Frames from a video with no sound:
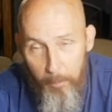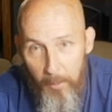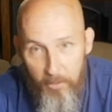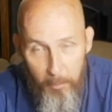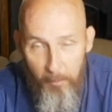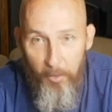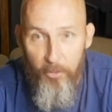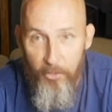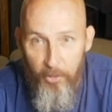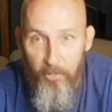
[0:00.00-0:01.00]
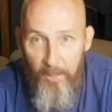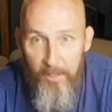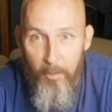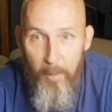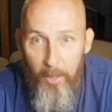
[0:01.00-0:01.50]
but some of us just
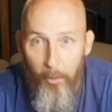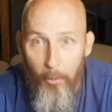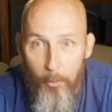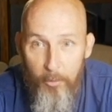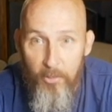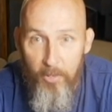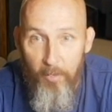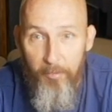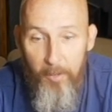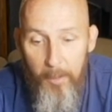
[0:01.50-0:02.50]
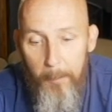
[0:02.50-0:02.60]
like to make our own stuff.